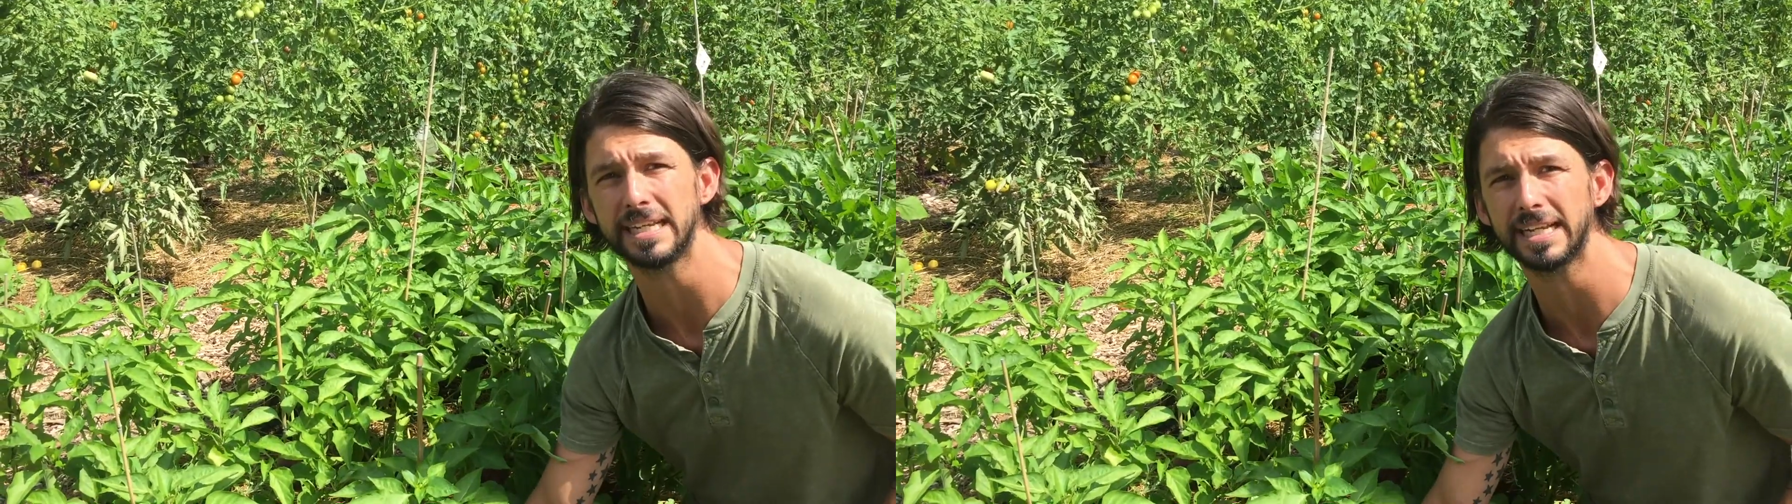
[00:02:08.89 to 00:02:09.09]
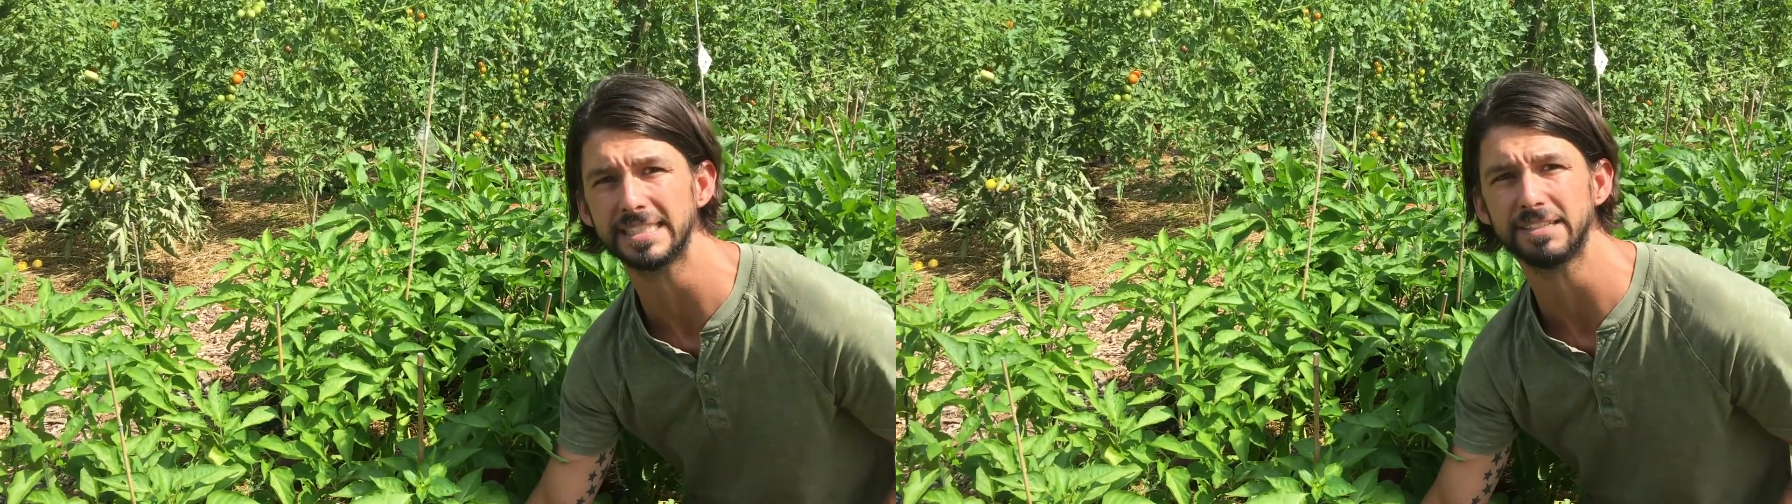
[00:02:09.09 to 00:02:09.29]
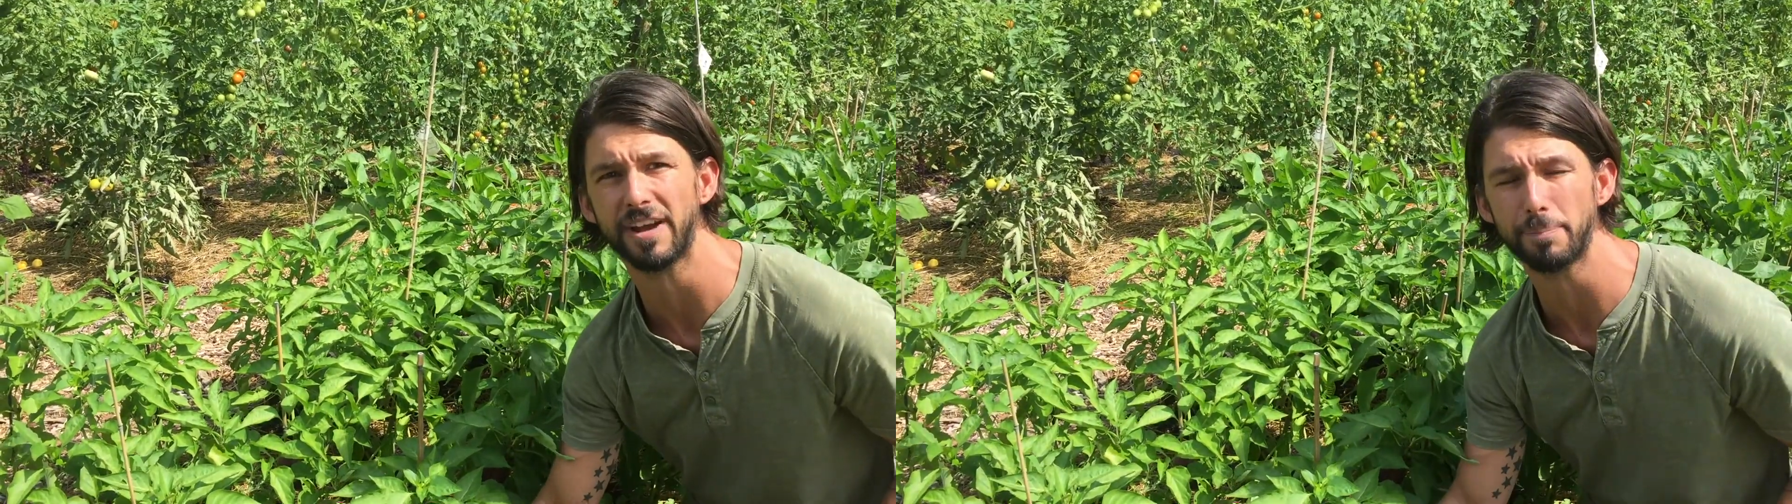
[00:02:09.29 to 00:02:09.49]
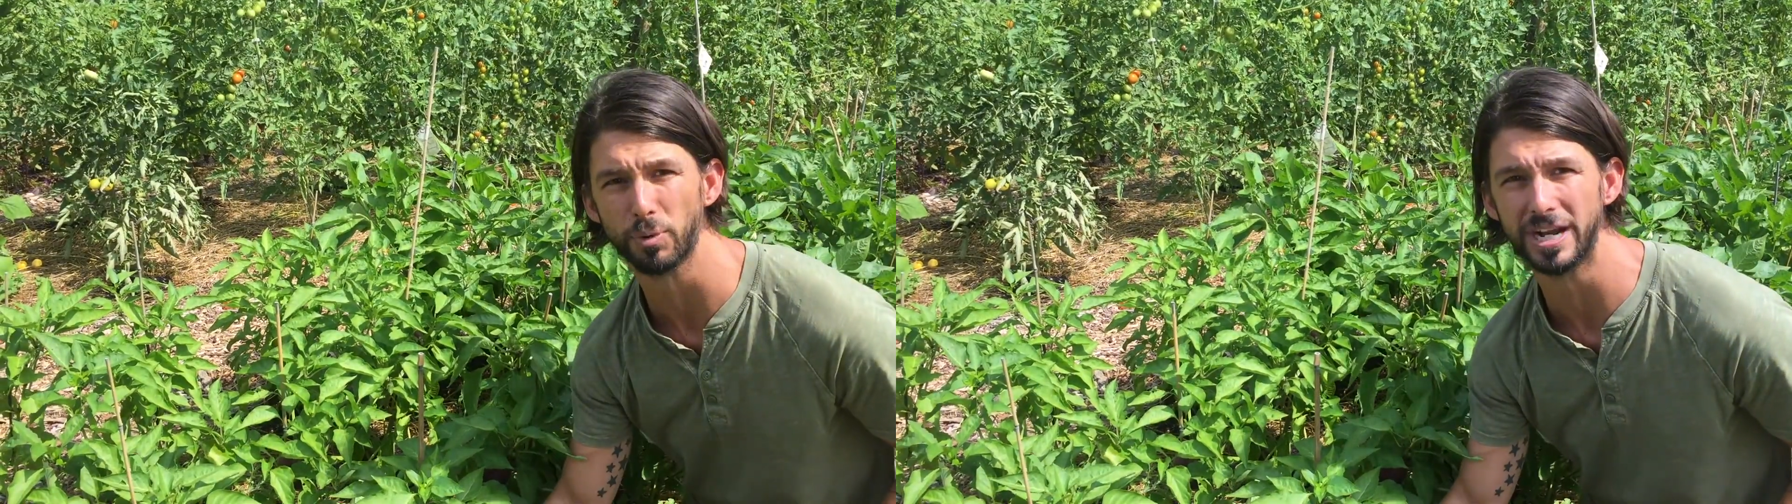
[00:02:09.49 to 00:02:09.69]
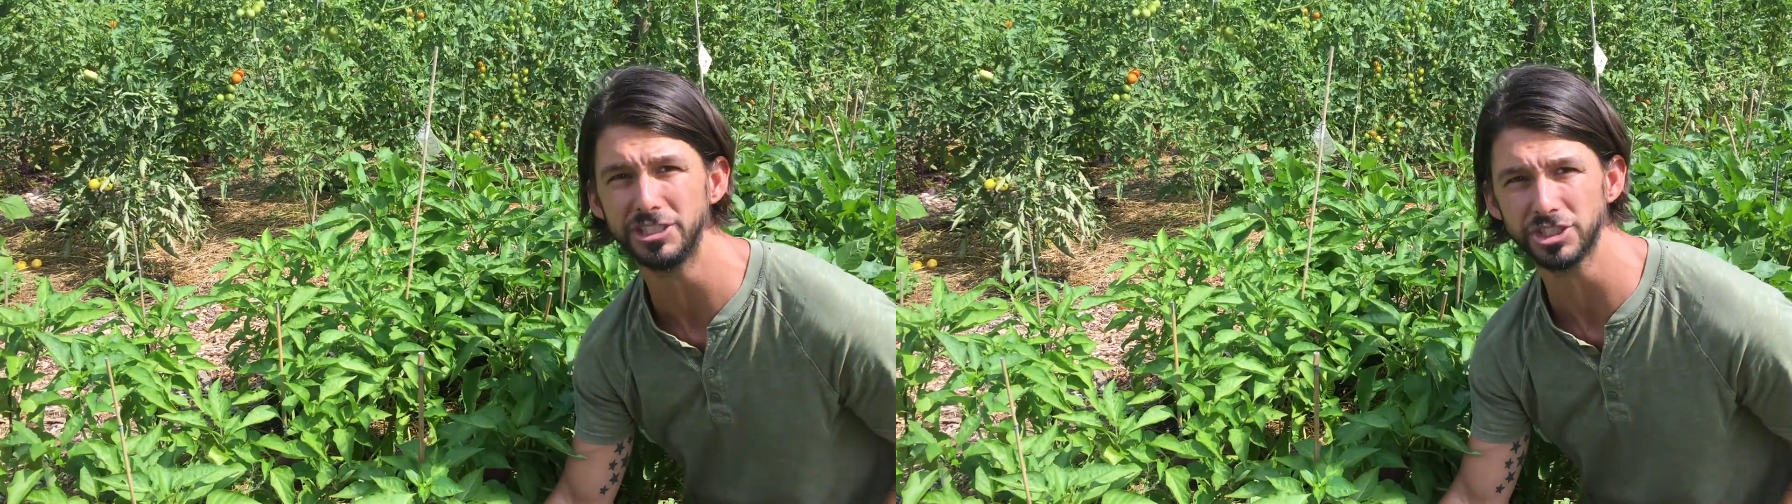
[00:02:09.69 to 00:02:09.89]
against
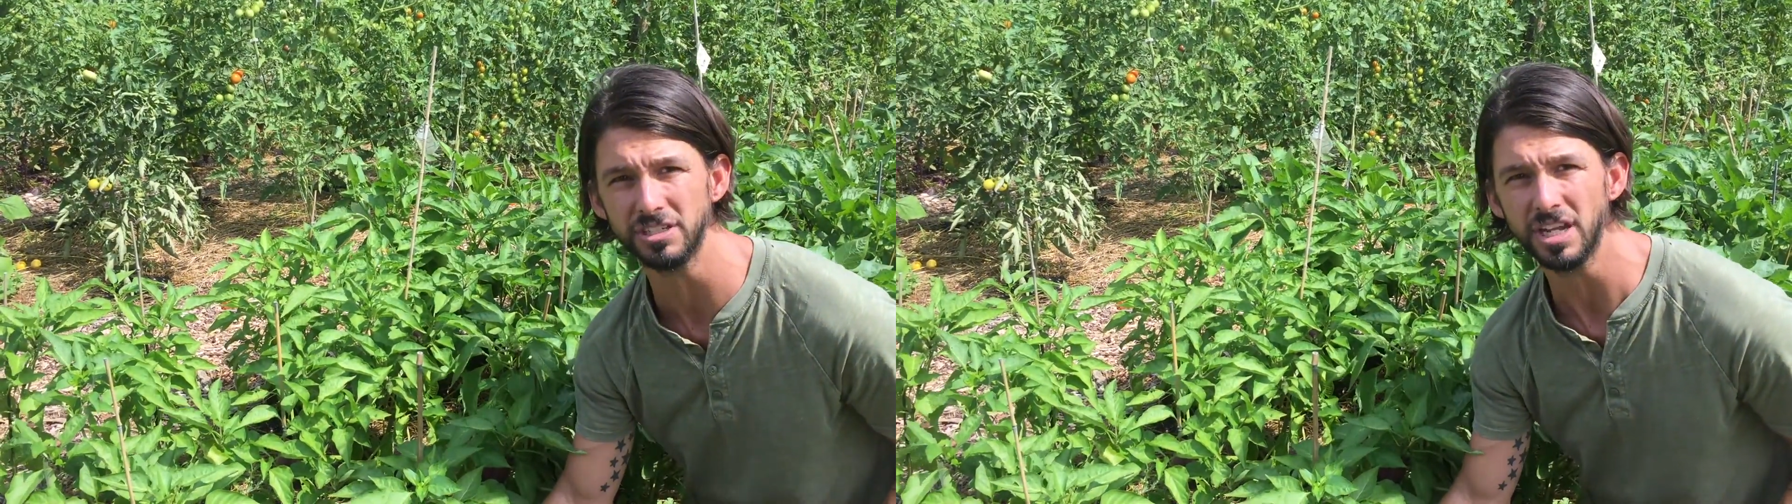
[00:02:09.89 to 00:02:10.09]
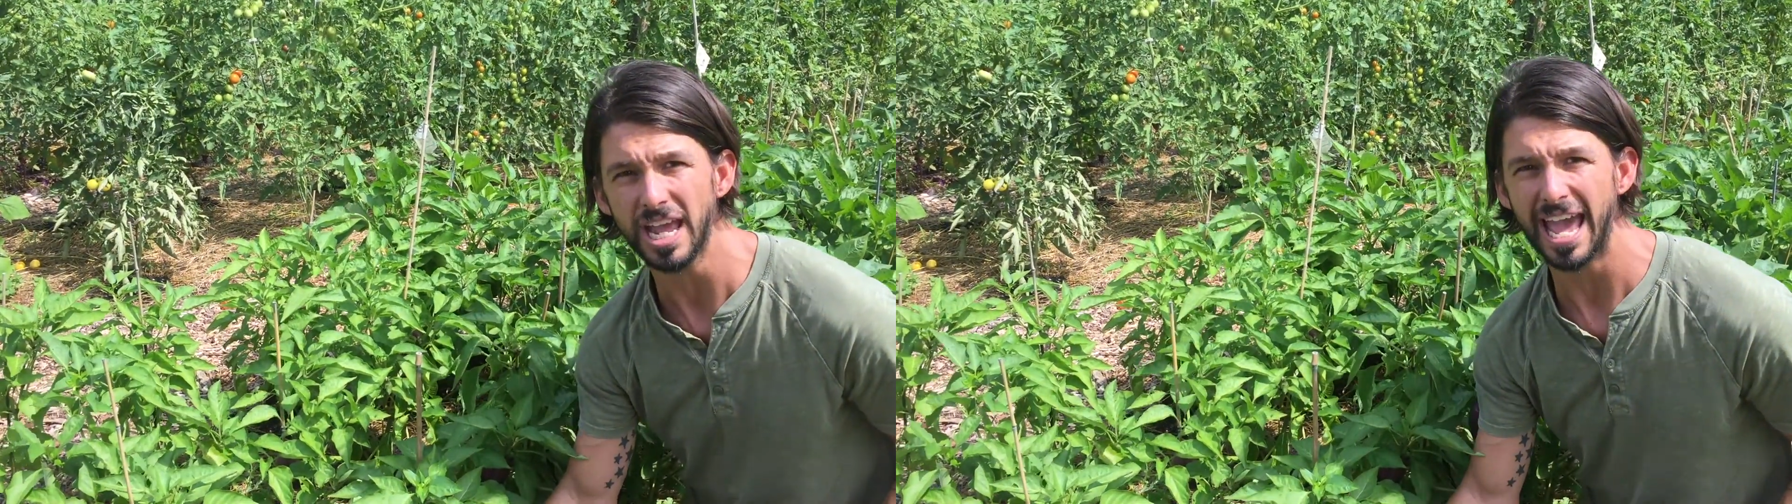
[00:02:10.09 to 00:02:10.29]
evaporation,